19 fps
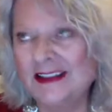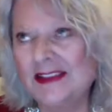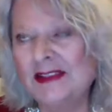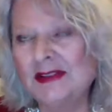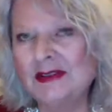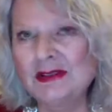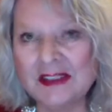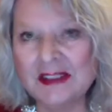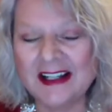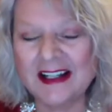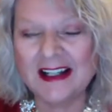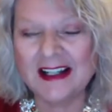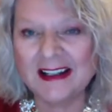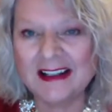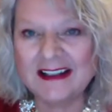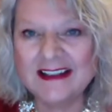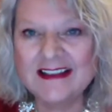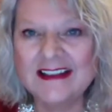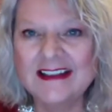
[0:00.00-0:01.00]
tour
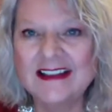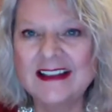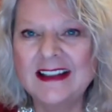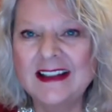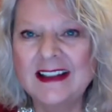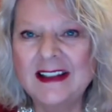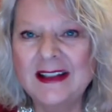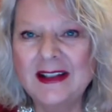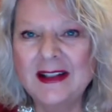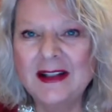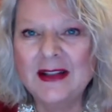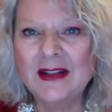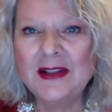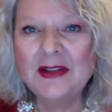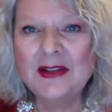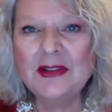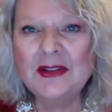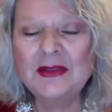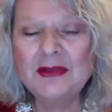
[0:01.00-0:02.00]
guides
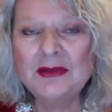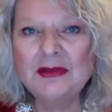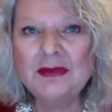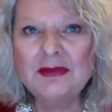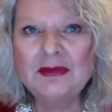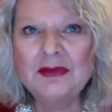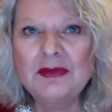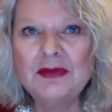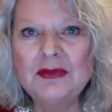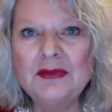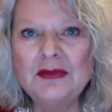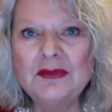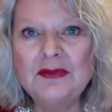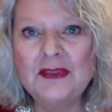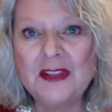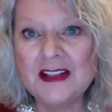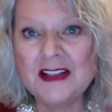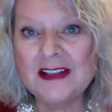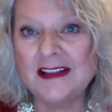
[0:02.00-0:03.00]
to
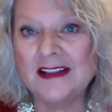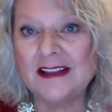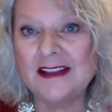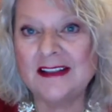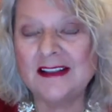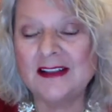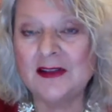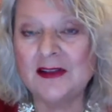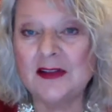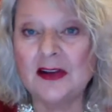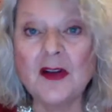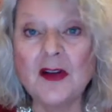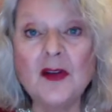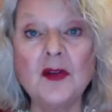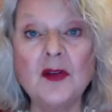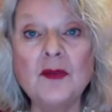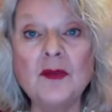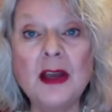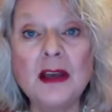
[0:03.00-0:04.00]
visit her
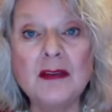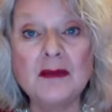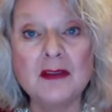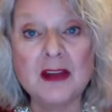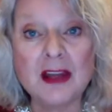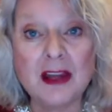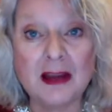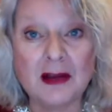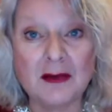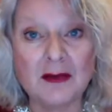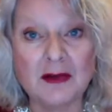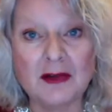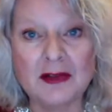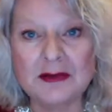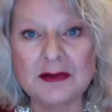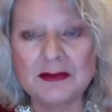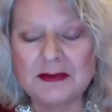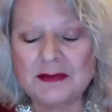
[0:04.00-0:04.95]
home every hour.